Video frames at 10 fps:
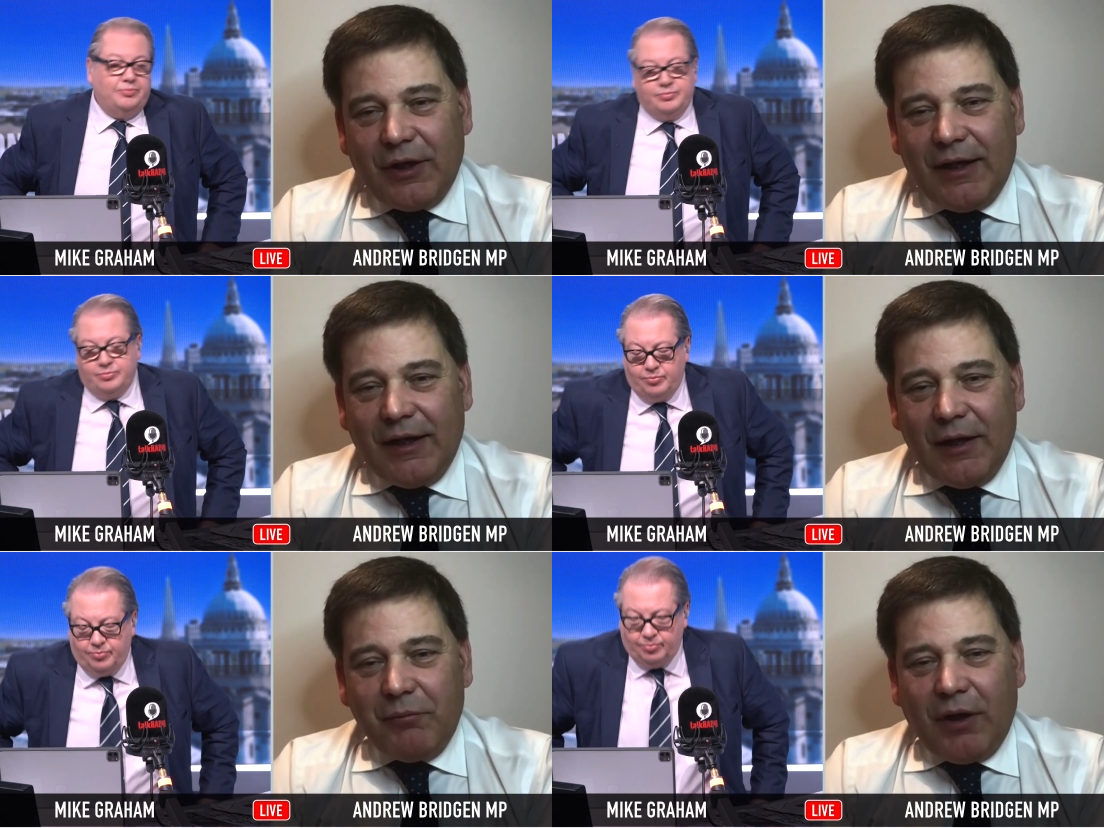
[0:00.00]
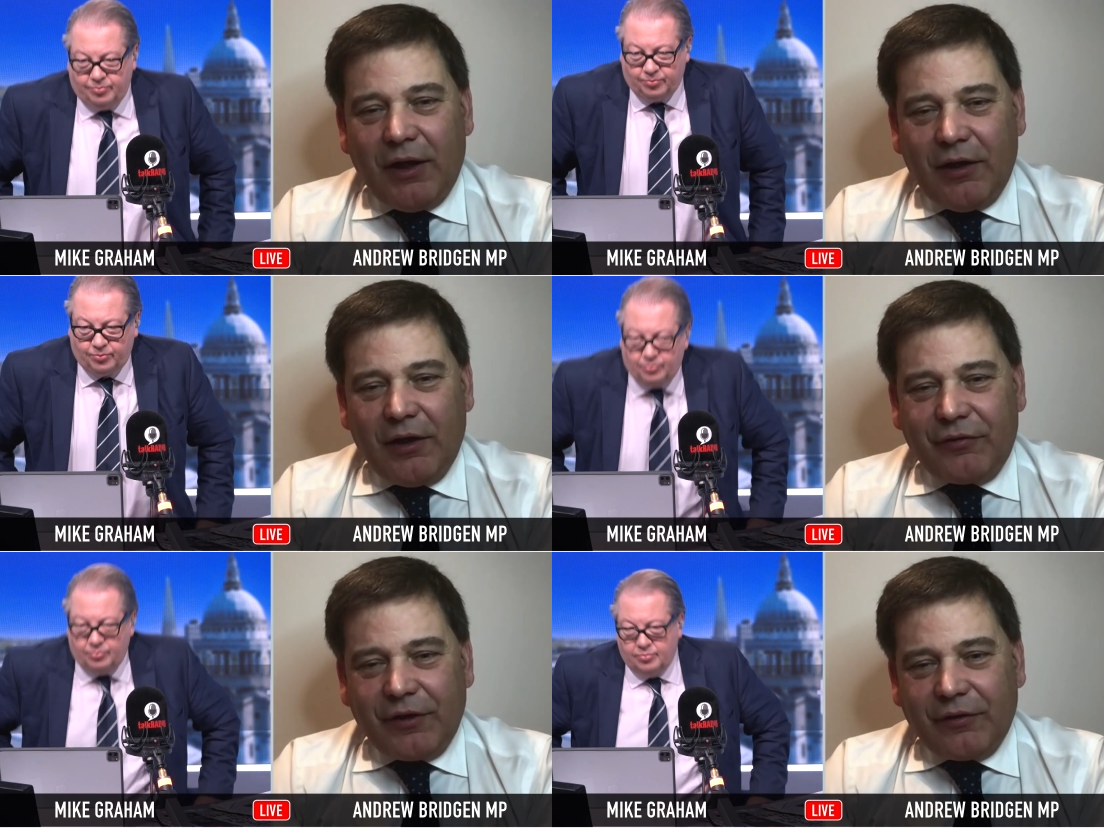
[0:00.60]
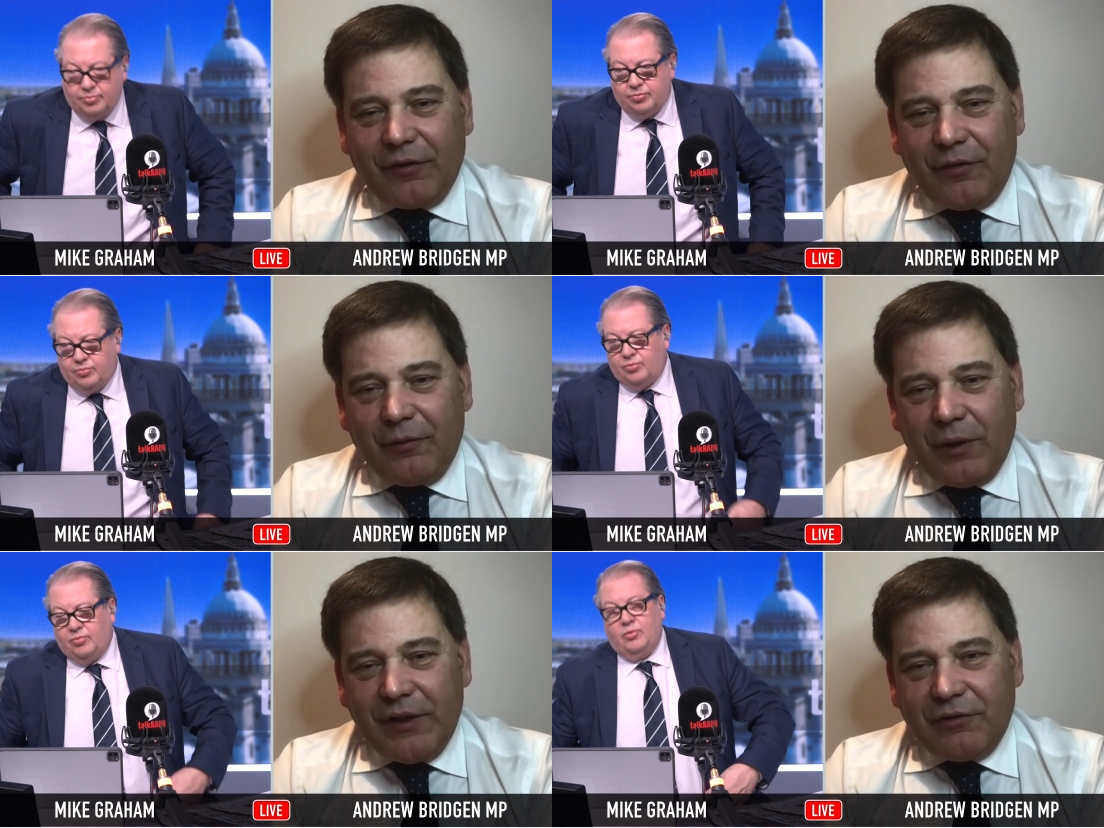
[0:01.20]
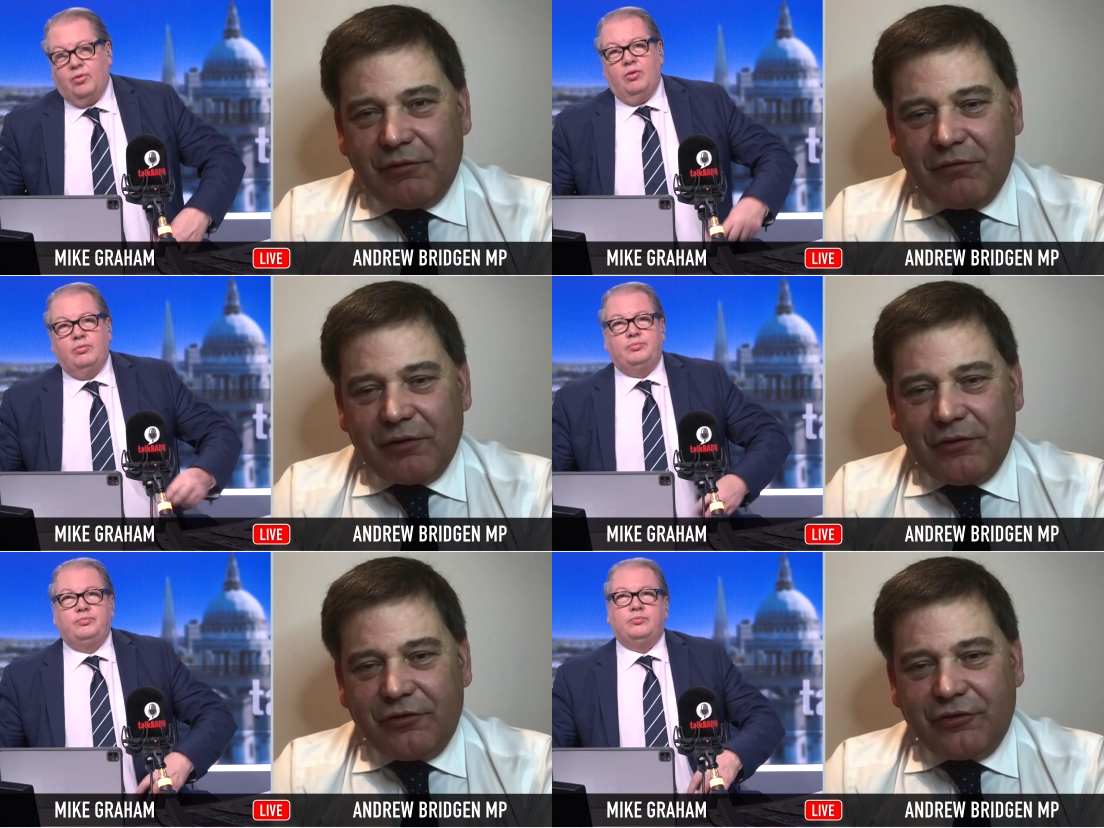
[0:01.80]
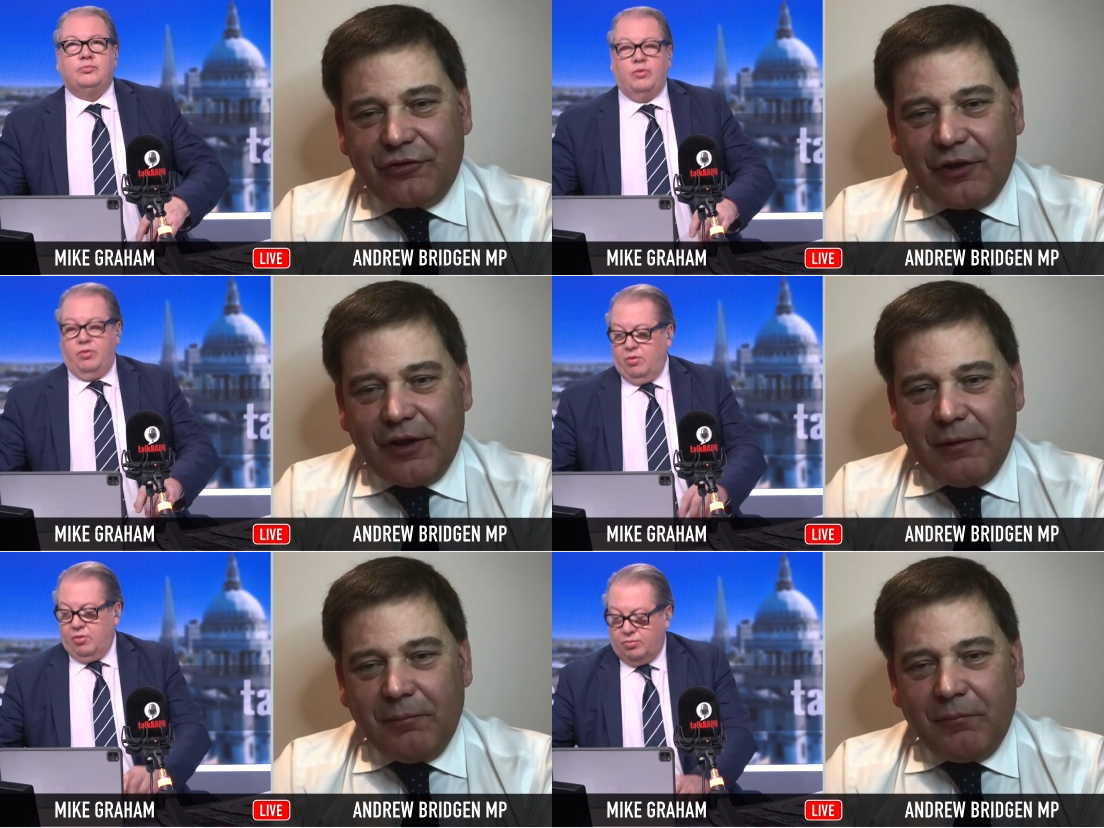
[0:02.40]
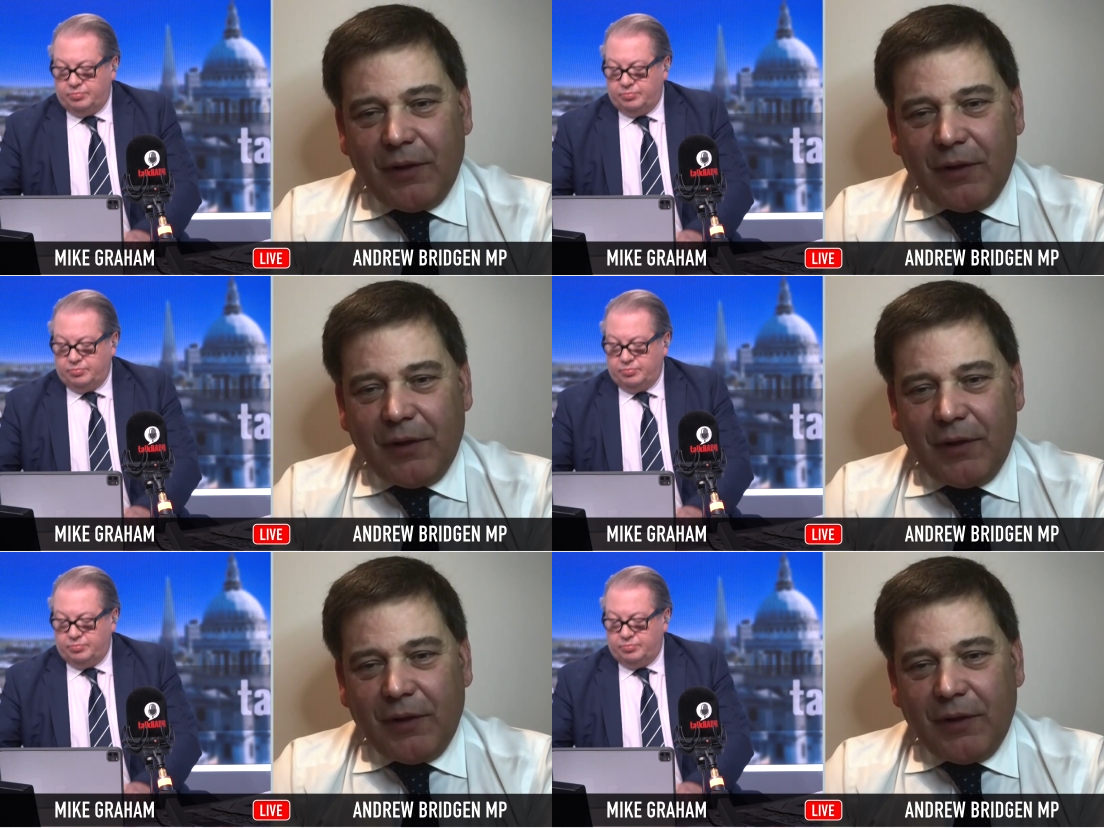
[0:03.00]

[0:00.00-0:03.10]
Speaker 1: Um, I, I think that the weight of evidence um,